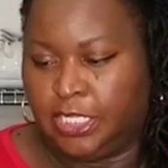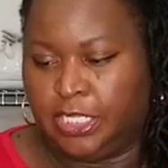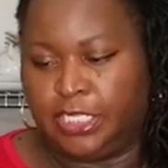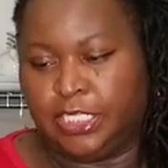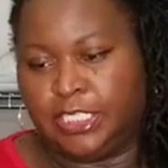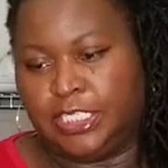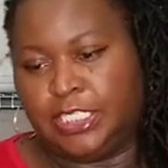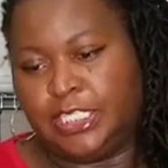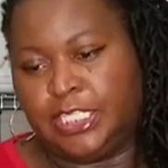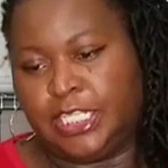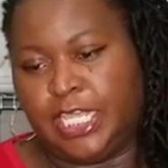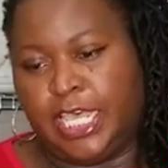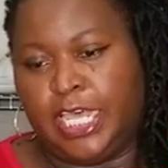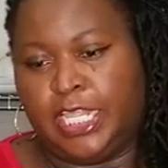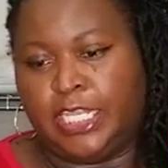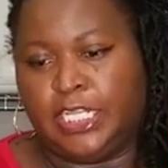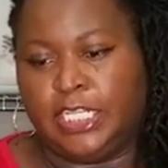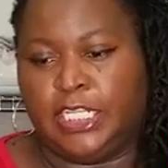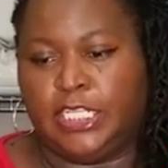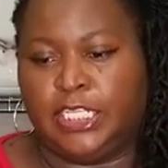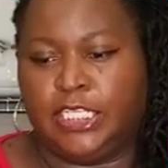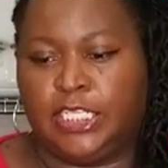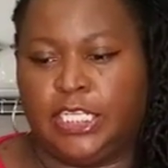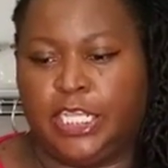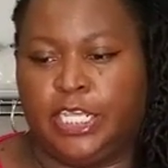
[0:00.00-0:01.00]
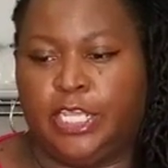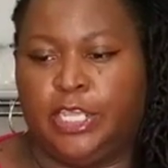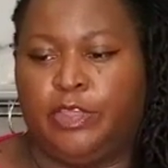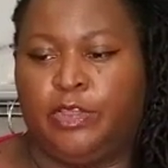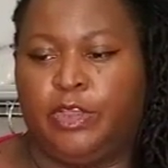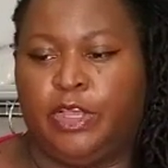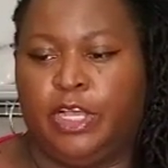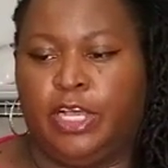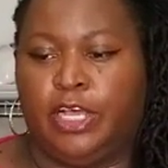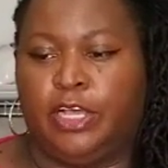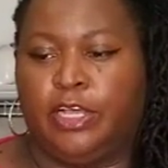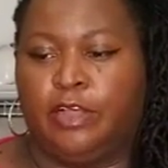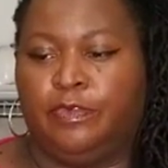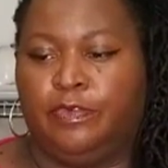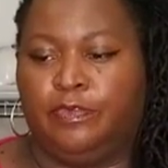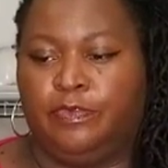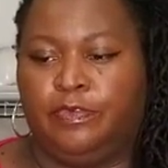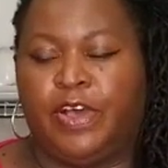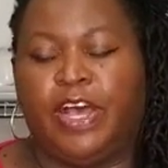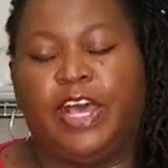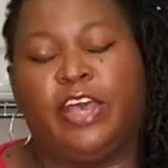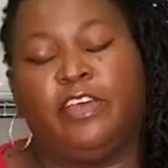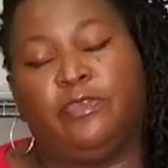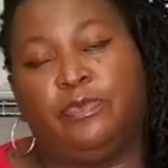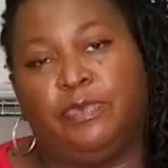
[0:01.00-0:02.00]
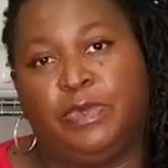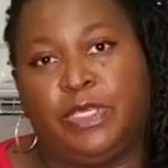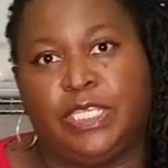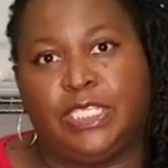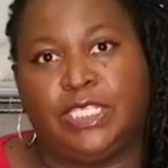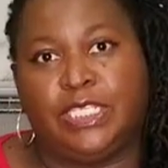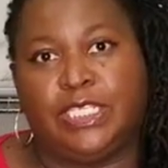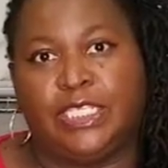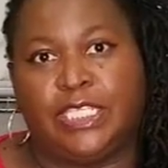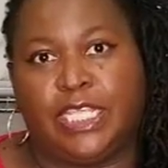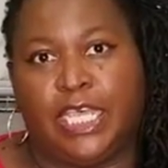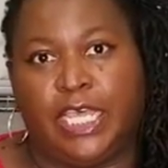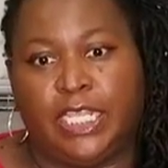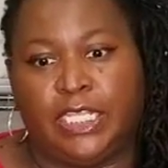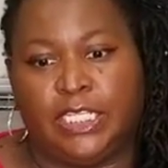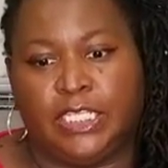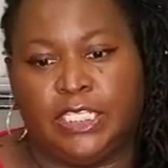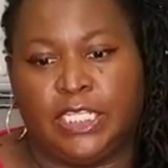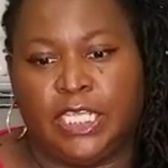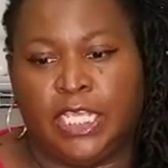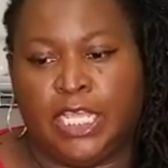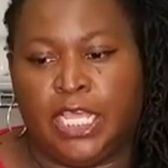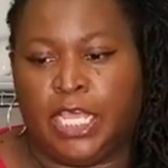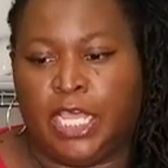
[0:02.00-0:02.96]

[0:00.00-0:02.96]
set. It's a uh, five-piece set.